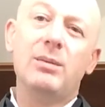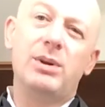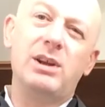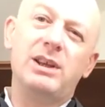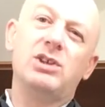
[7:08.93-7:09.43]

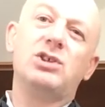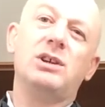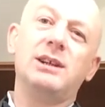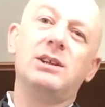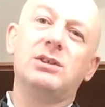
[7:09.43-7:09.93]
But like a
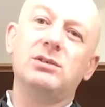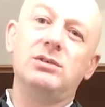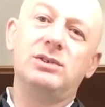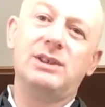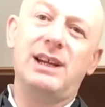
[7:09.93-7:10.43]
child
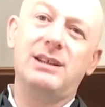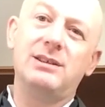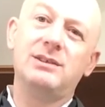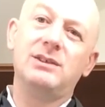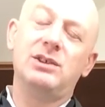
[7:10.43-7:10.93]
who
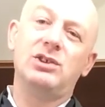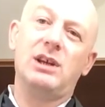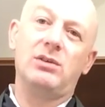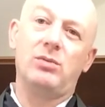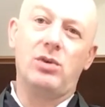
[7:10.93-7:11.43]
stands in
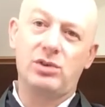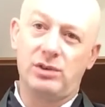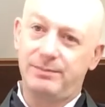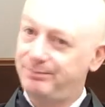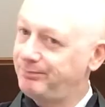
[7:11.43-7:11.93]
shallow
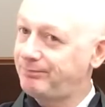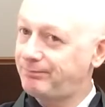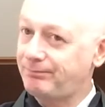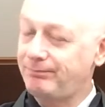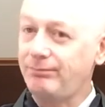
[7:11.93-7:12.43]
water,
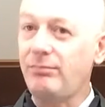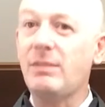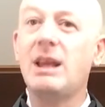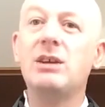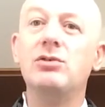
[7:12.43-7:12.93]

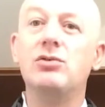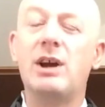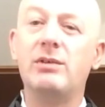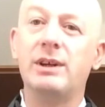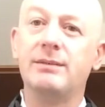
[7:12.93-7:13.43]

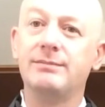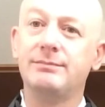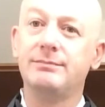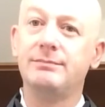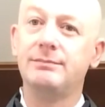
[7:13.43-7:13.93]
drowning,
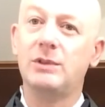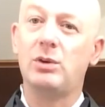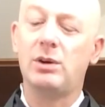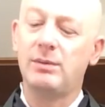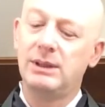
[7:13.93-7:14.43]

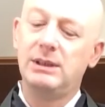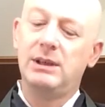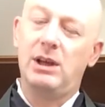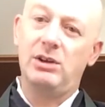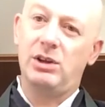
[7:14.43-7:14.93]
or
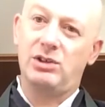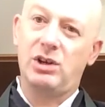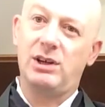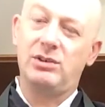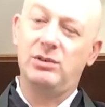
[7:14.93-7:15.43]
a
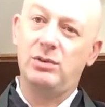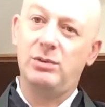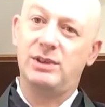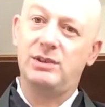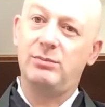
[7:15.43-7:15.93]
child who
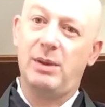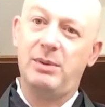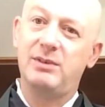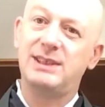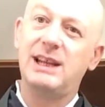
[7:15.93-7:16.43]
has
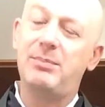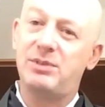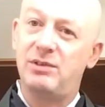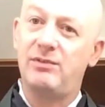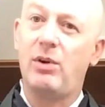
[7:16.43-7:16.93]
maybe
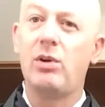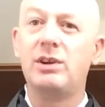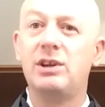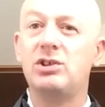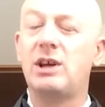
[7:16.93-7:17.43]
slipped and
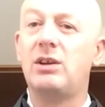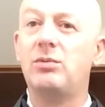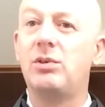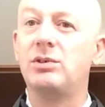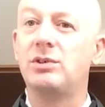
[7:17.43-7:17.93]
fallen in shallow
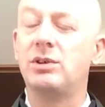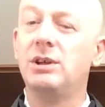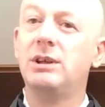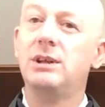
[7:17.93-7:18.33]
water,